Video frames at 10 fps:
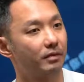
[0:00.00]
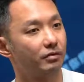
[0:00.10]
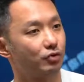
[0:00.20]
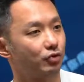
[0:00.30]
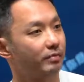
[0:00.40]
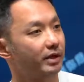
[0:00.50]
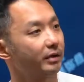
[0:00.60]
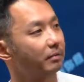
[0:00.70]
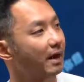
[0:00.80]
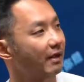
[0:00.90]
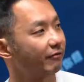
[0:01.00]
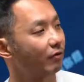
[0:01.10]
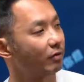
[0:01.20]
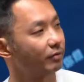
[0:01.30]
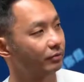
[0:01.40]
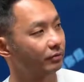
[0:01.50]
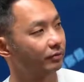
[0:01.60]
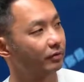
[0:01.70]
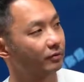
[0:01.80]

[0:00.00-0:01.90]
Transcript: social media platform to